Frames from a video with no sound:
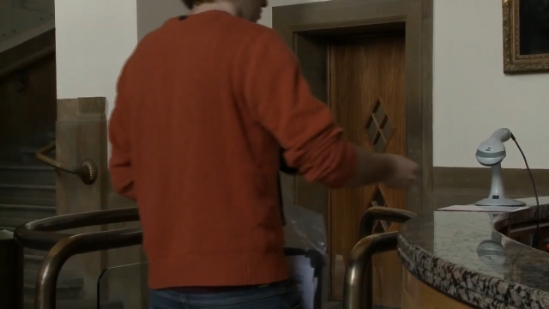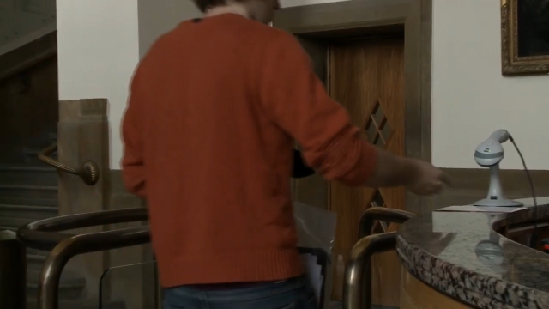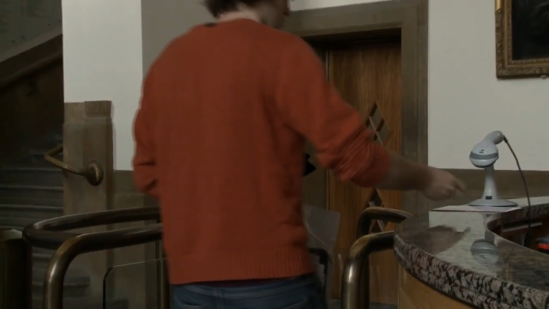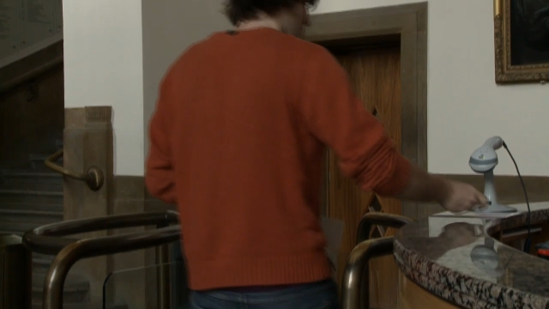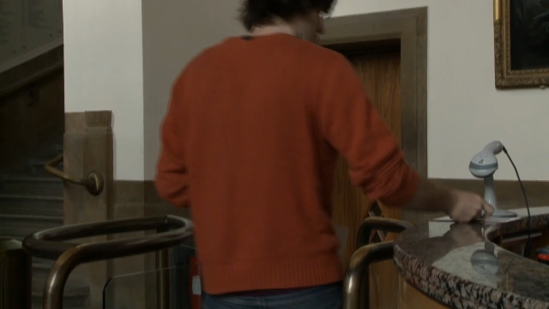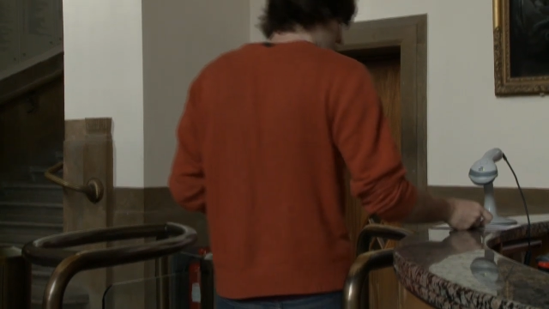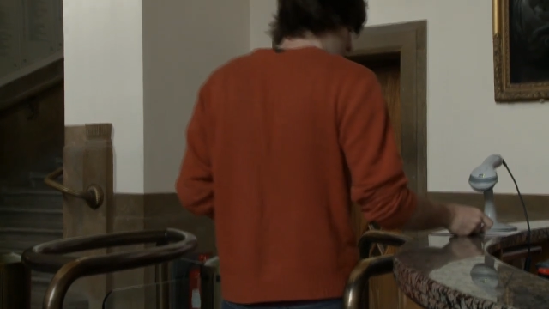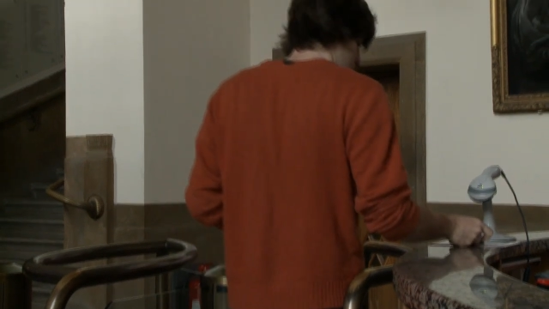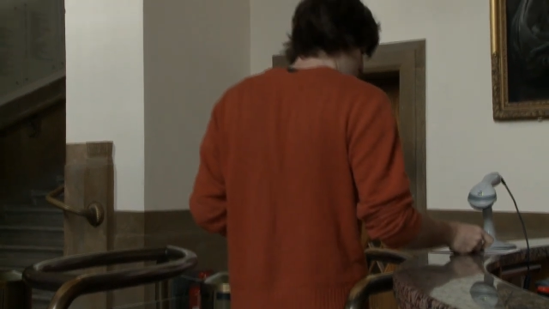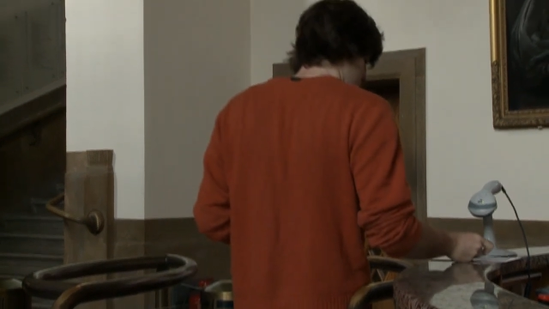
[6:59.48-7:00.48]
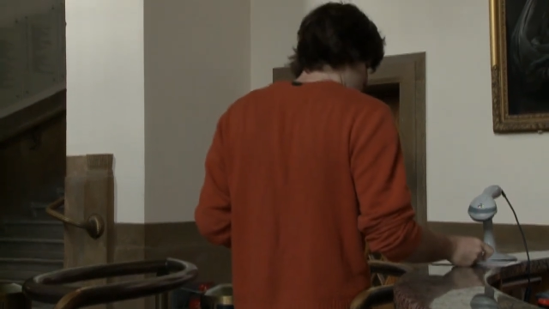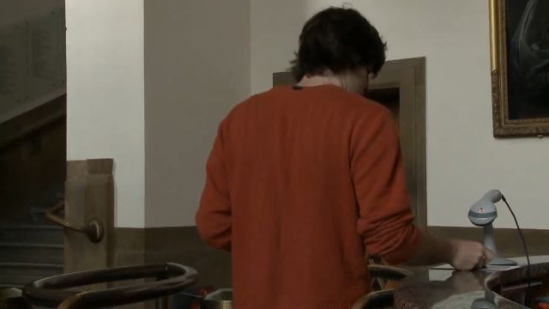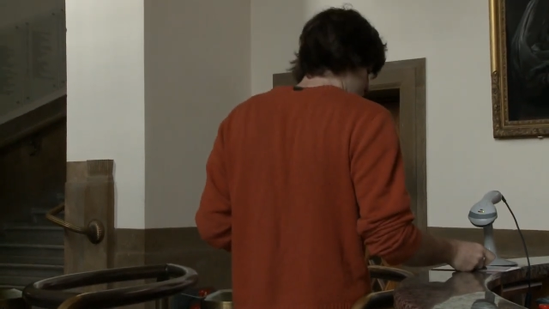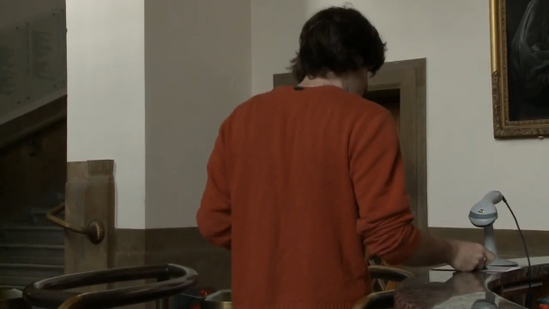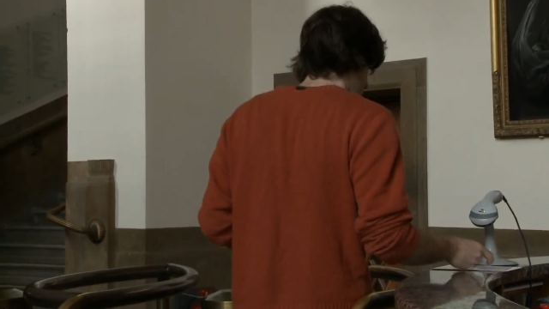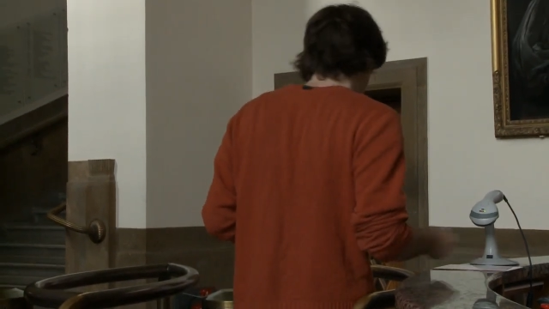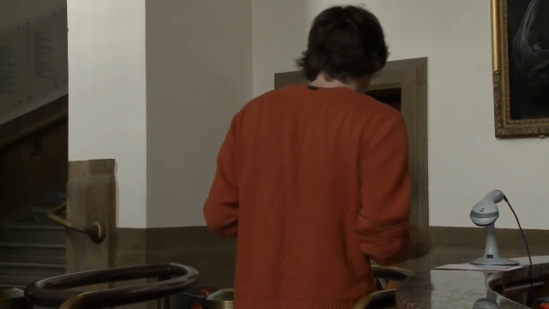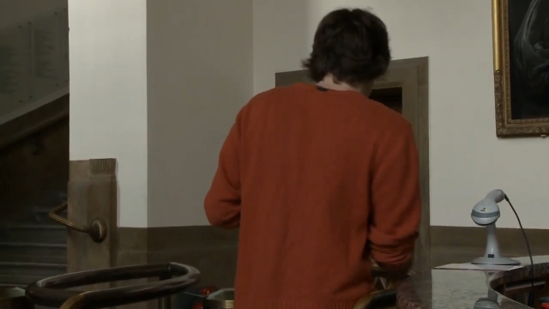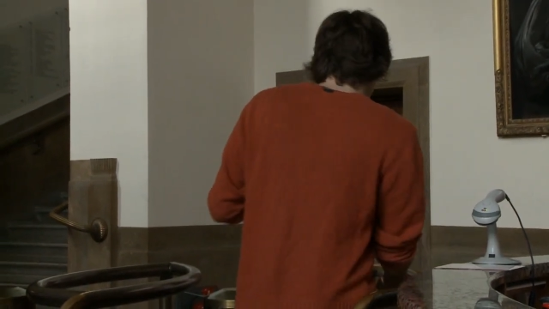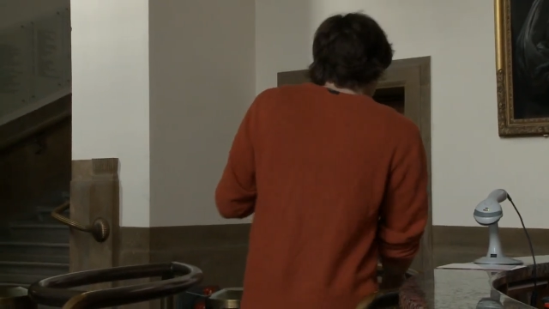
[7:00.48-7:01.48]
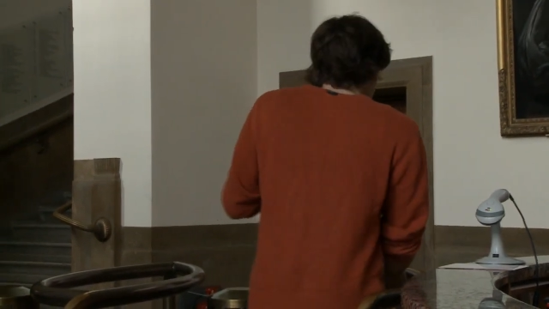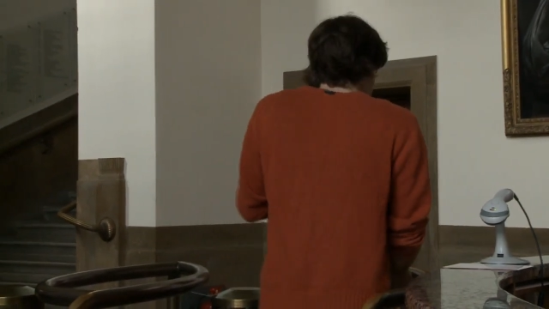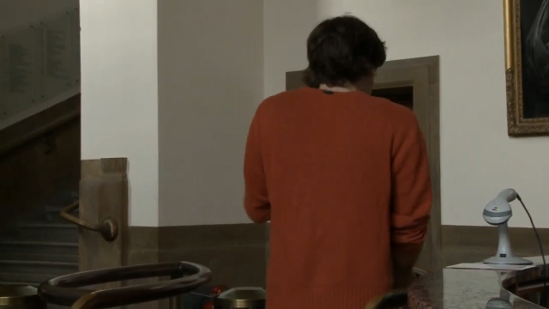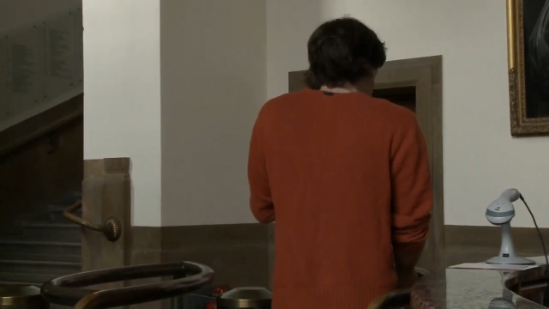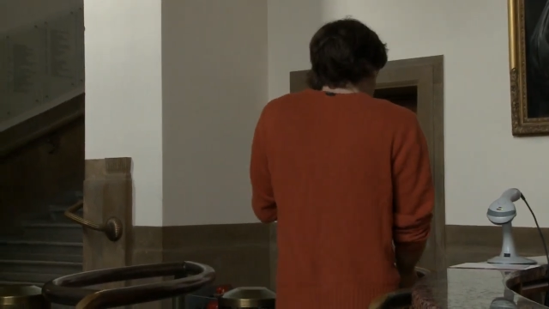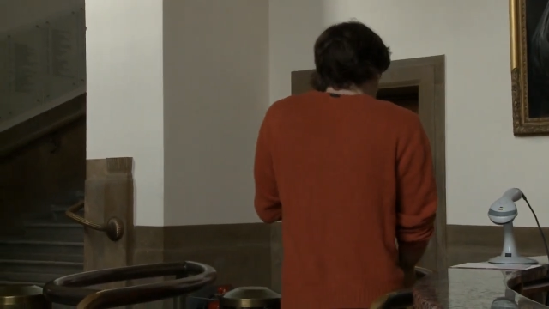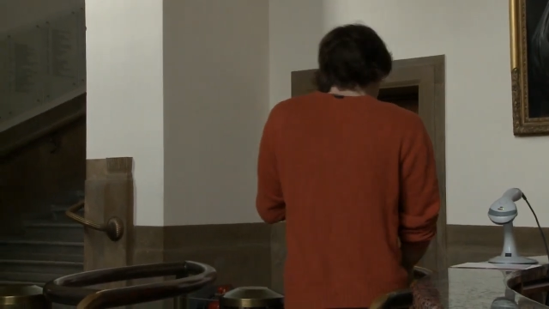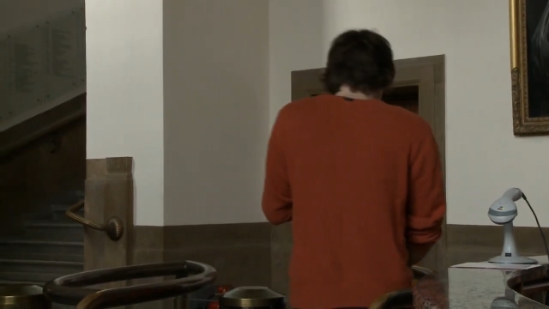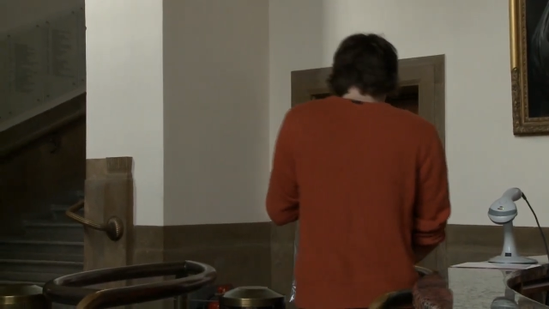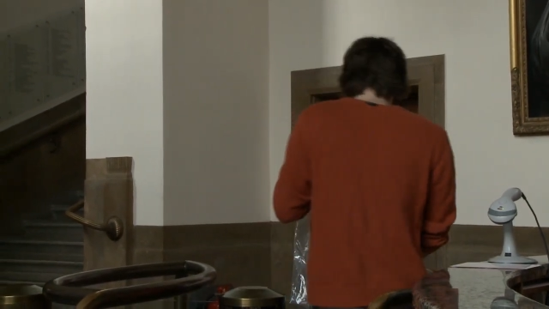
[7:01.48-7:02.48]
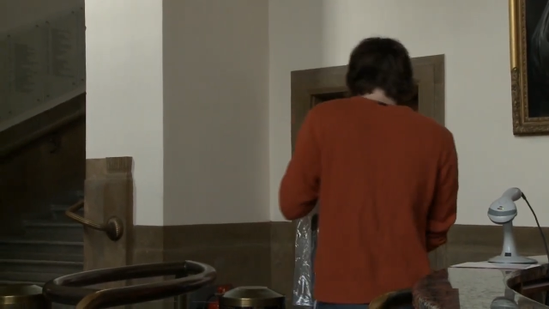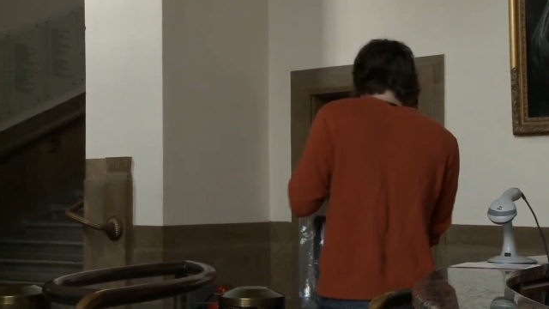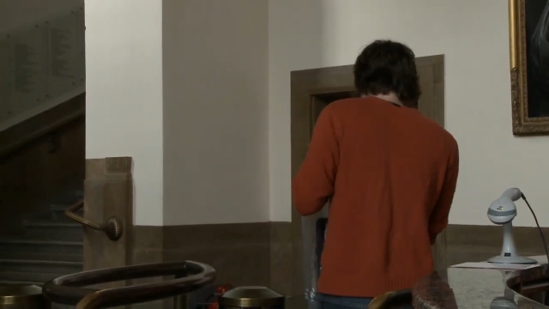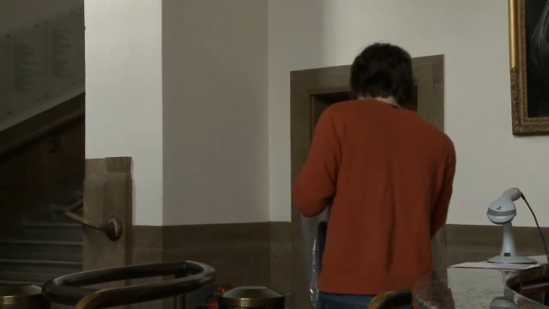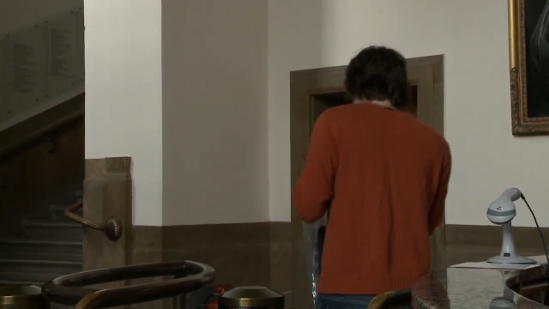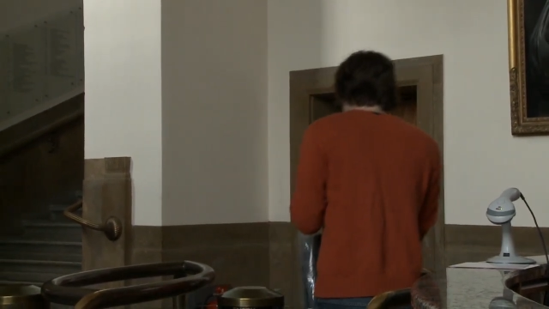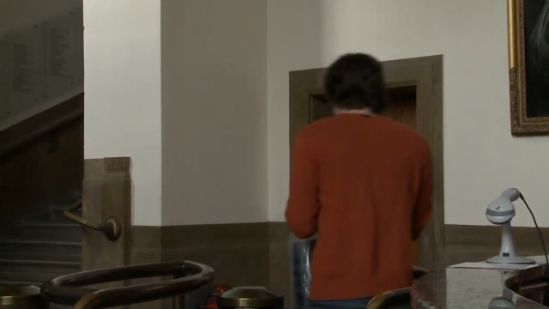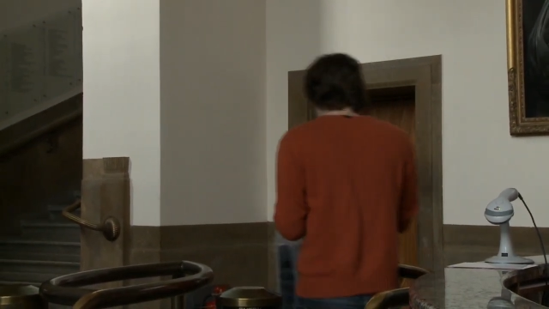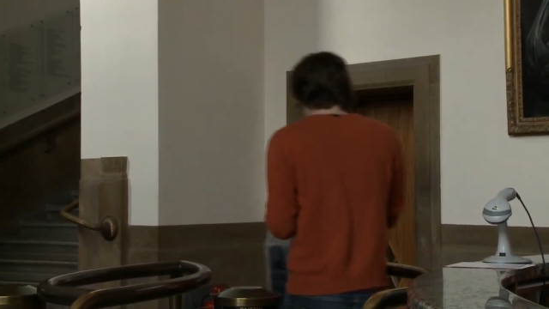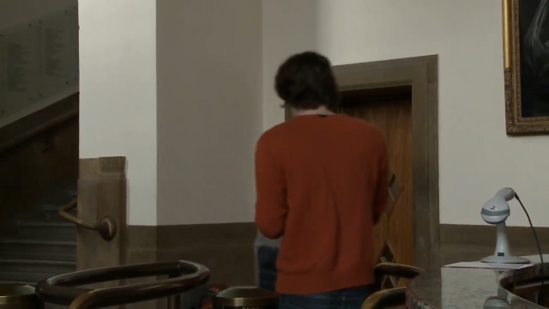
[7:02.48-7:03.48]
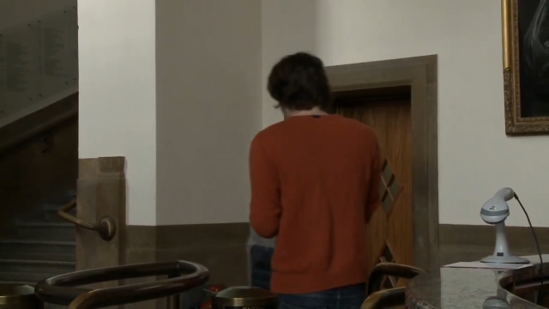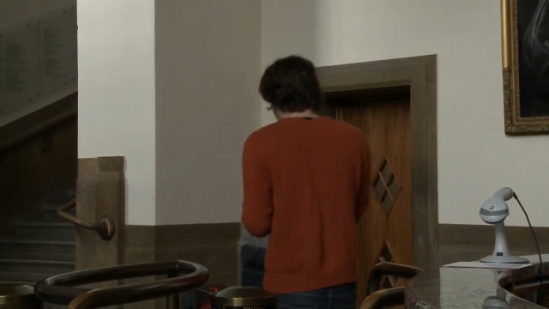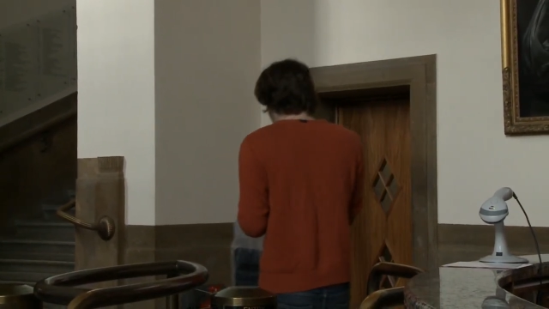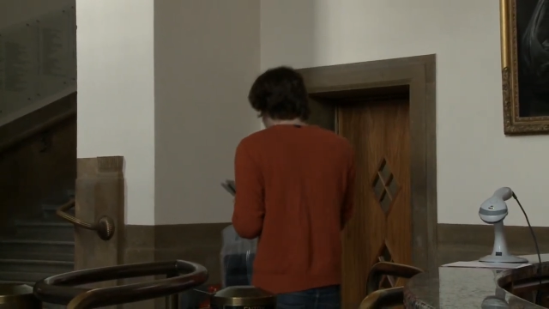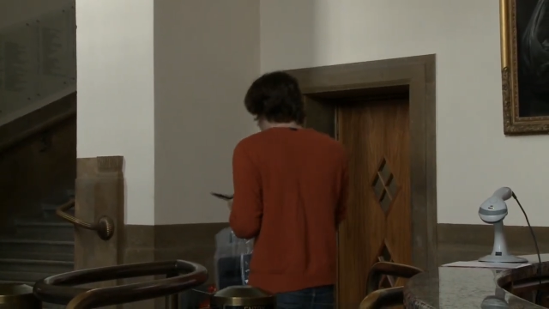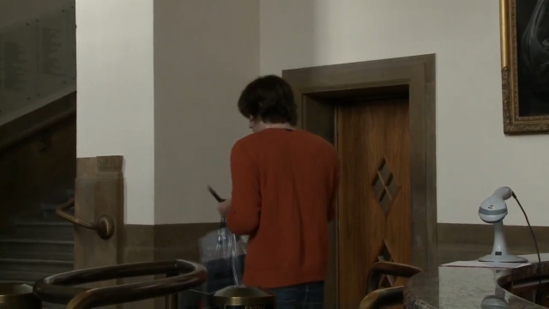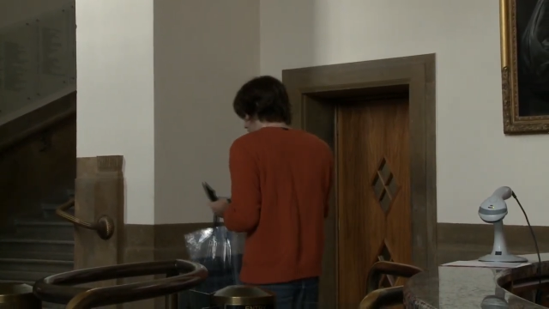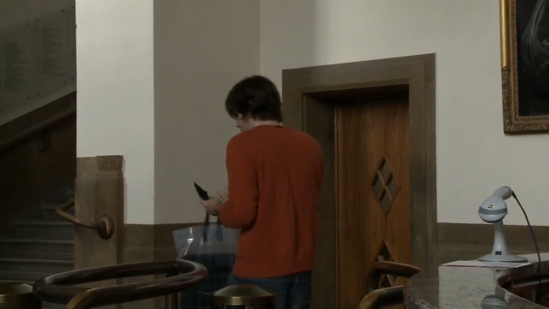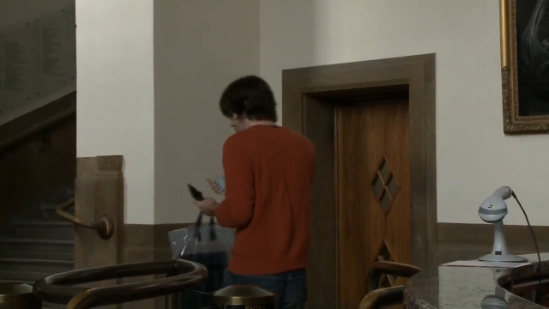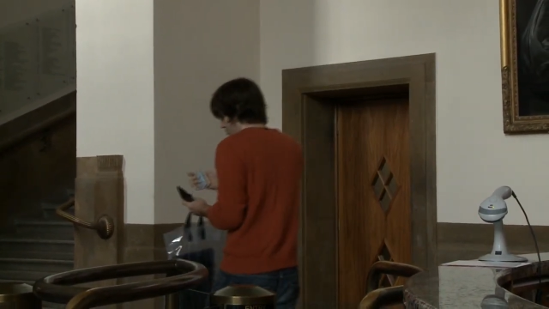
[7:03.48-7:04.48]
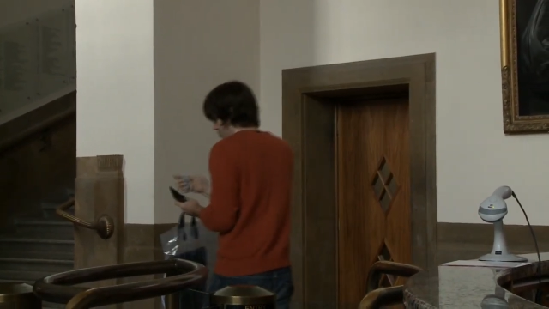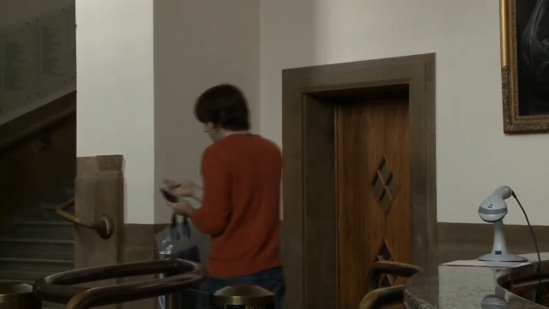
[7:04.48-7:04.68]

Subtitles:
[unreadable: no face in view]